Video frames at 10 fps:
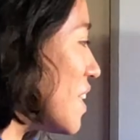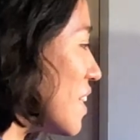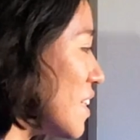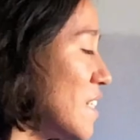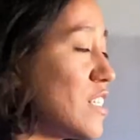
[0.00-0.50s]

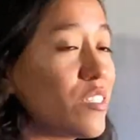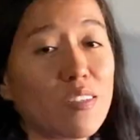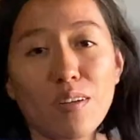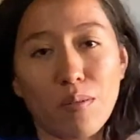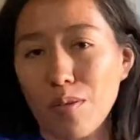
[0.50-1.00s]
This
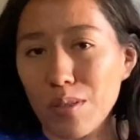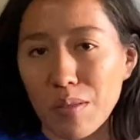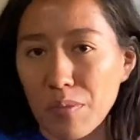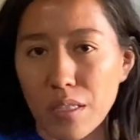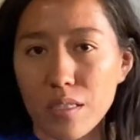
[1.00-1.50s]
only
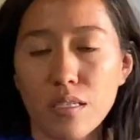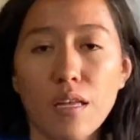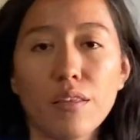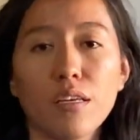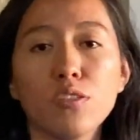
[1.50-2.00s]
means
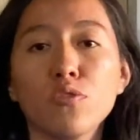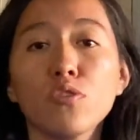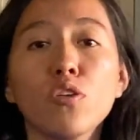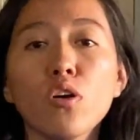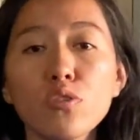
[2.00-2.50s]
that you're
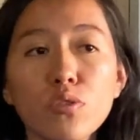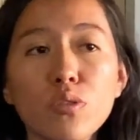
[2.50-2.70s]
not